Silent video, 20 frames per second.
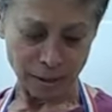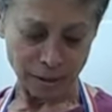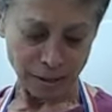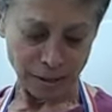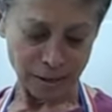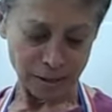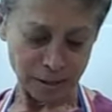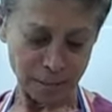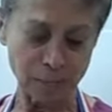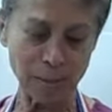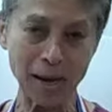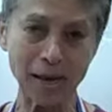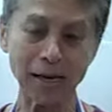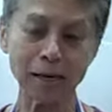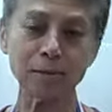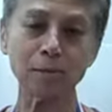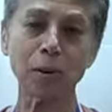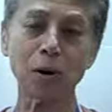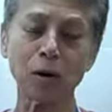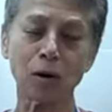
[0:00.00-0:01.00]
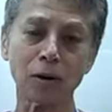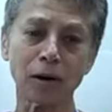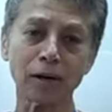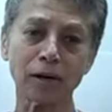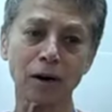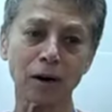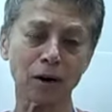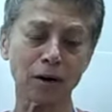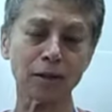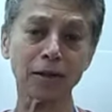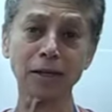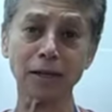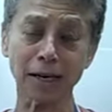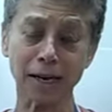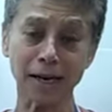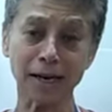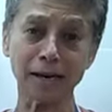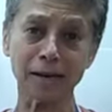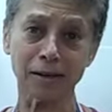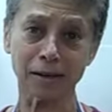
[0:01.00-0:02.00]
its mating part on the
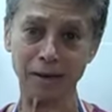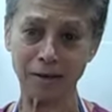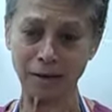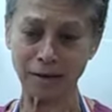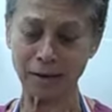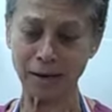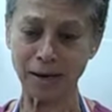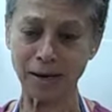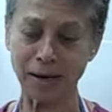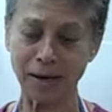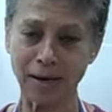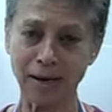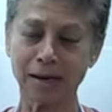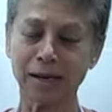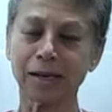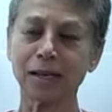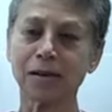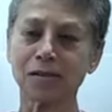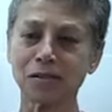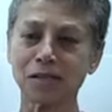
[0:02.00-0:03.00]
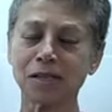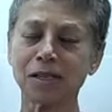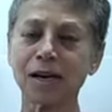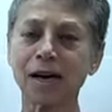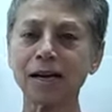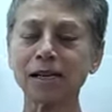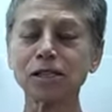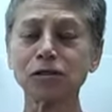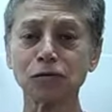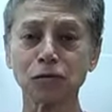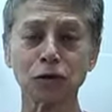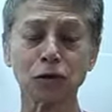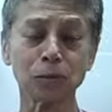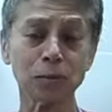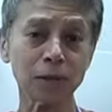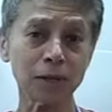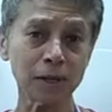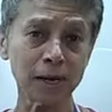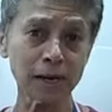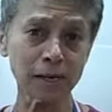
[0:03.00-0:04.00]
leg, and it gives a nice firm
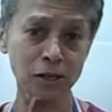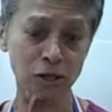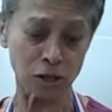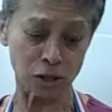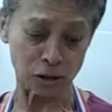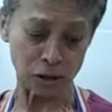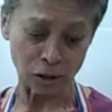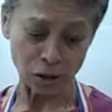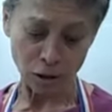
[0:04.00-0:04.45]
connection.